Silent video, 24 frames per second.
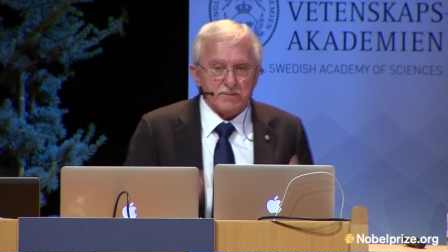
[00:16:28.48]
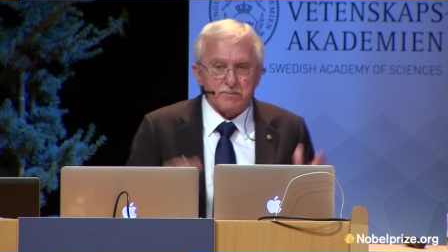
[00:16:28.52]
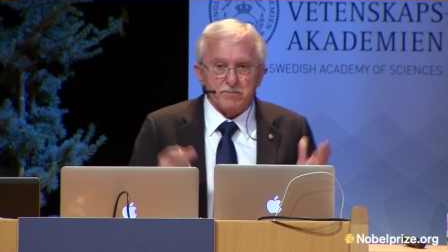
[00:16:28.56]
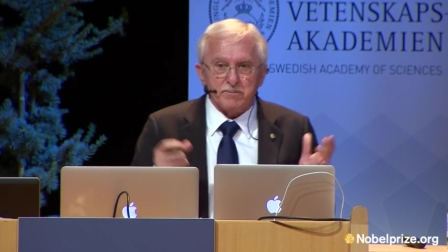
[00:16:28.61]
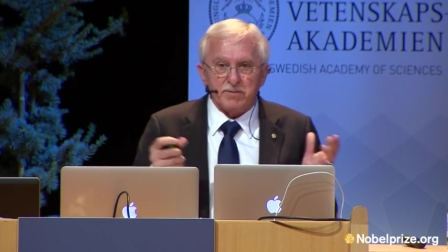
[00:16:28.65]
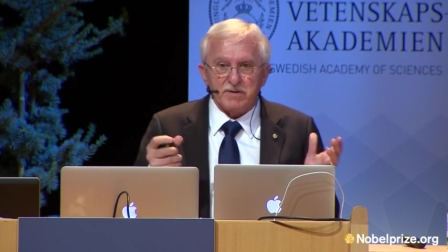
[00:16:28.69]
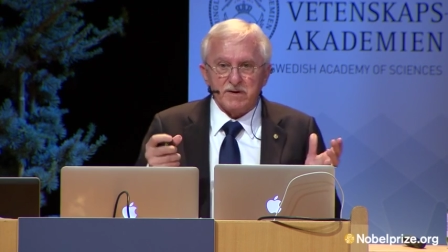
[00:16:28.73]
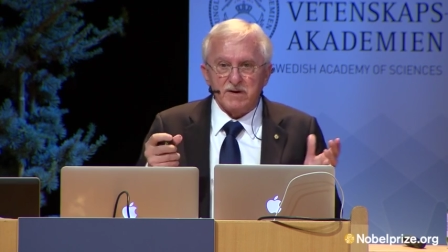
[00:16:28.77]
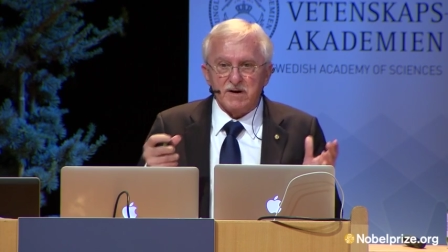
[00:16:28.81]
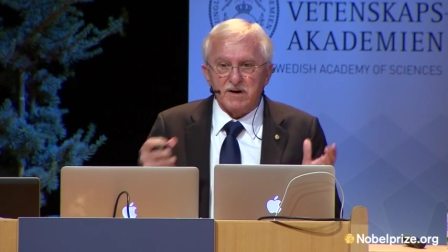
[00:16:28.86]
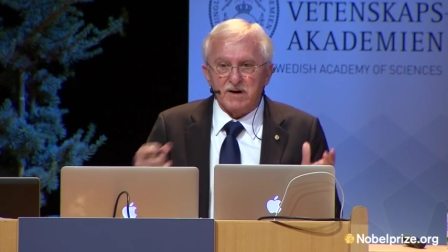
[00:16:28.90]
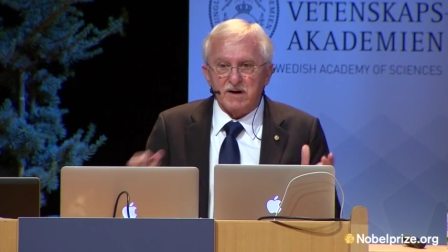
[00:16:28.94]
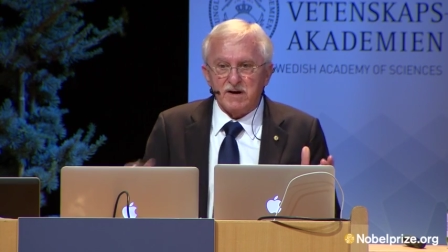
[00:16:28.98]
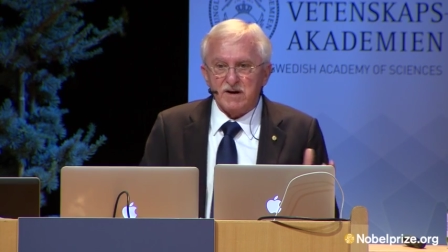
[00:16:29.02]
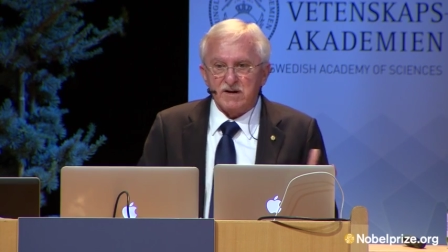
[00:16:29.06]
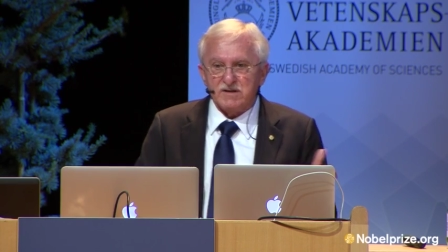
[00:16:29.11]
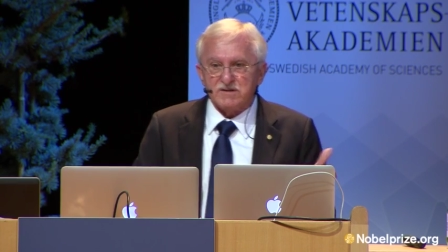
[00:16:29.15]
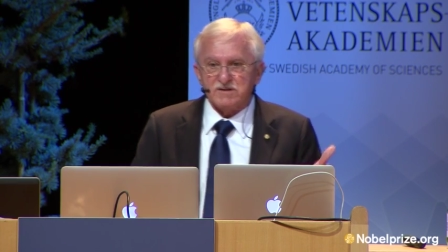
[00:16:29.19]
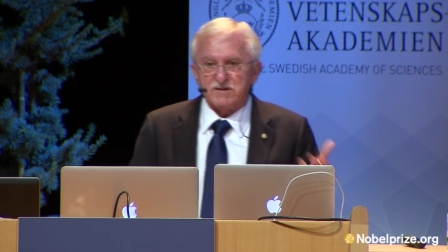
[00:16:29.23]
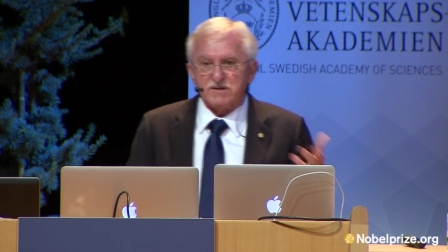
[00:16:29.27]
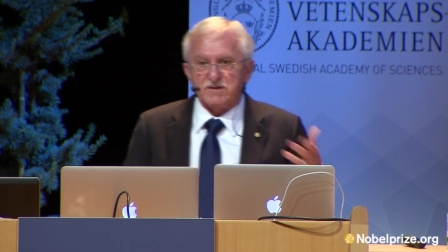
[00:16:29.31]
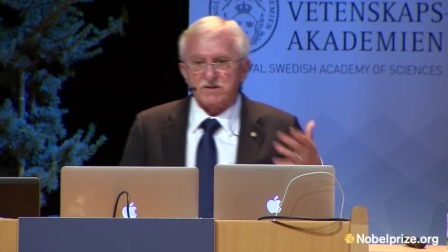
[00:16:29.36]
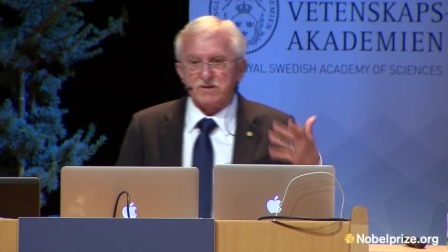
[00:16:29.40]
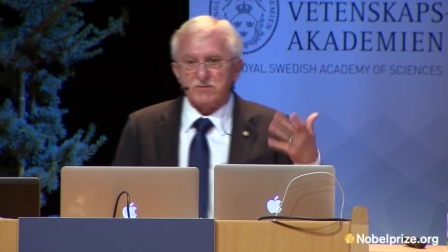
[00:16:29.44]

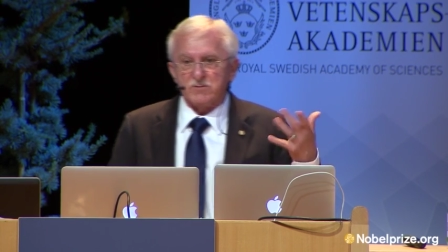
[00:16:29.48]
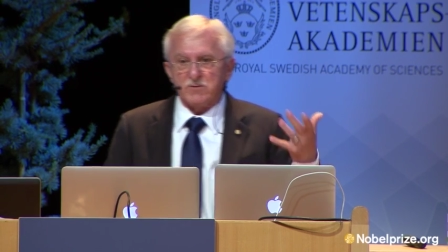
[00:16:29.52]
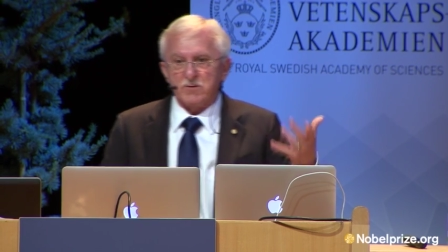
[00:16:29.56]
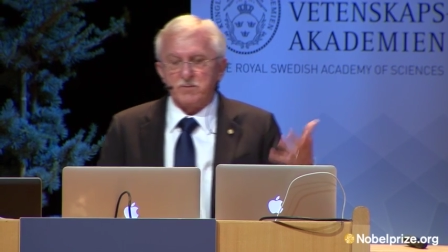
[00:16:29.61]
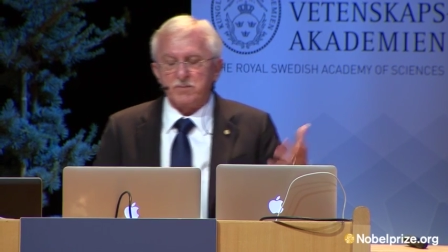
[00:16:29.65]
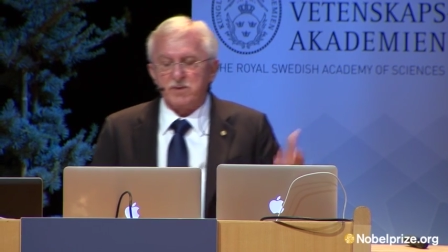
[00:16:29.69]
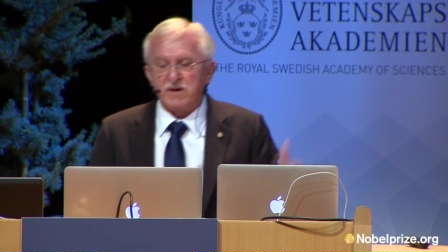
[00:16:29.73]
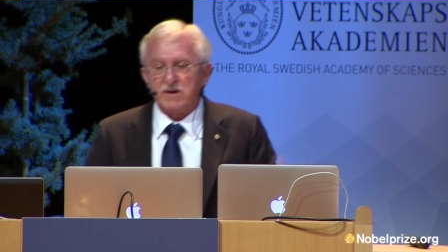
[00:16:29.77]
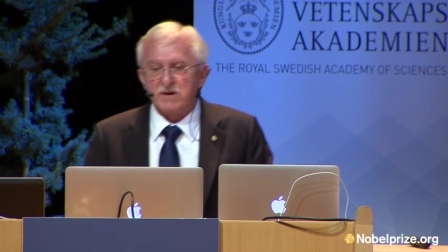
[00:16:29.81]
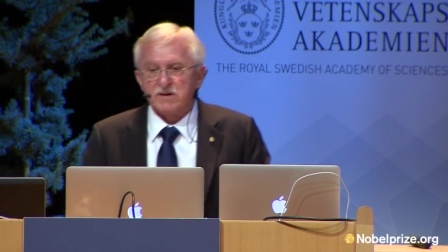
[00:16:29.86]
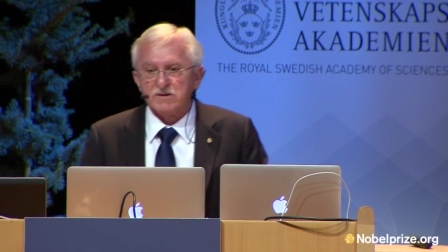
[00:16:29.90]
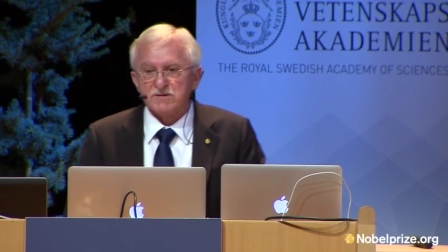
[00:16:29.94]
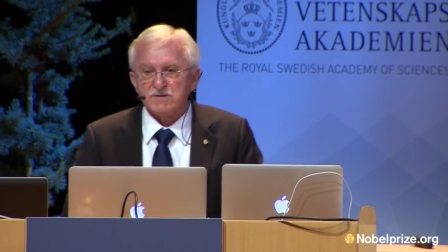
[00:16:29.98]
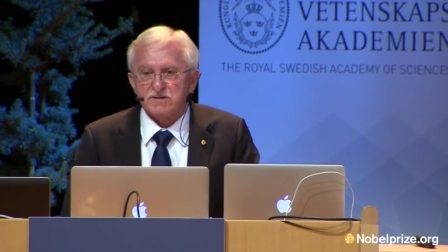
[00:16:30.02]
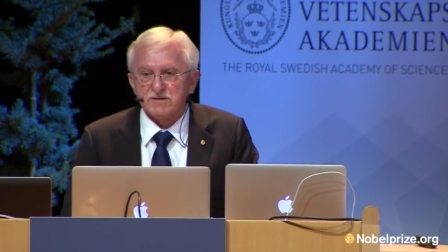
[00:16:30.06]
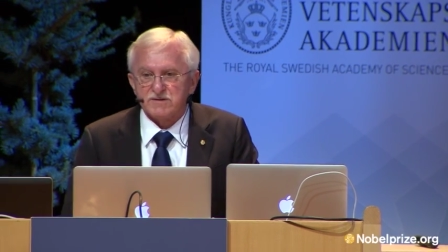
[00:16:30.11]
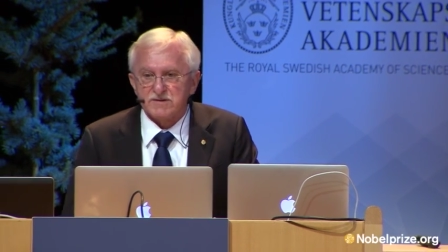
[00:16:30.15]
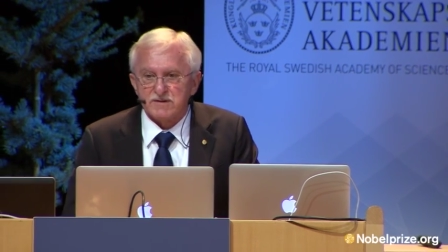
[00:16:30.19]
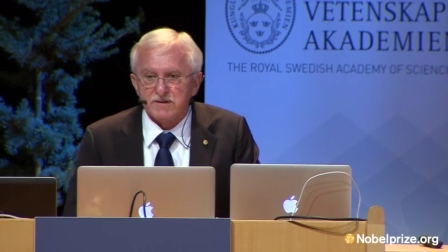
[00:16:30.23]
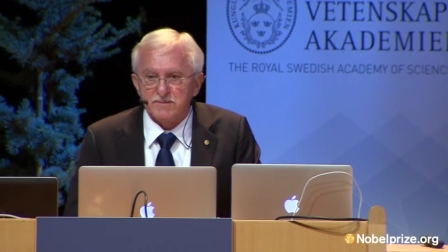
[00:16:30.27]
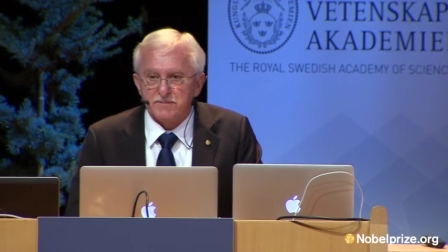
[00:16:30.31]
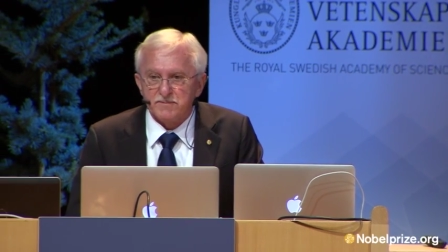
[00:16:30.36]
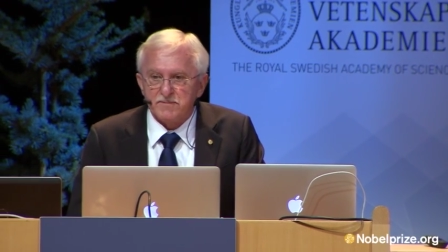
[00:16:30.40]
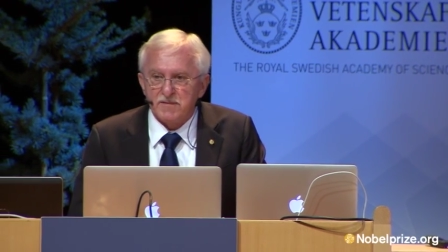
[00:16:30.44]
implies that the repair
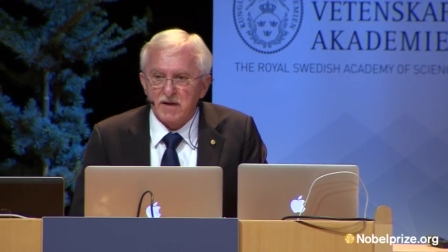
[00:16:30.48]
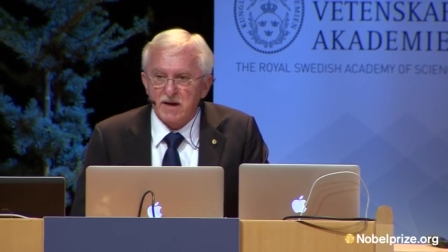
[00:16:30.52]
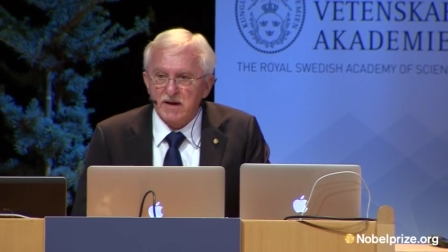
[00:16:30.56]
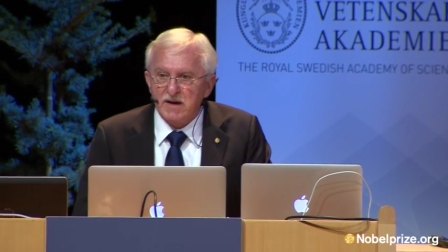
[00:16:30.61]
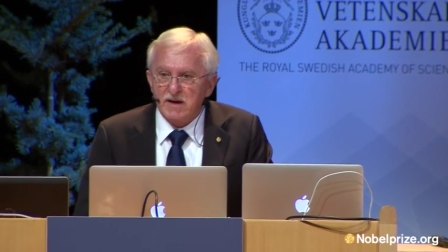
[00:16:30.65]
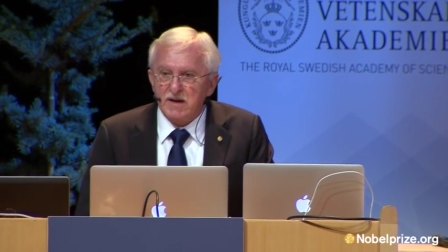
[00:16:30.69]
system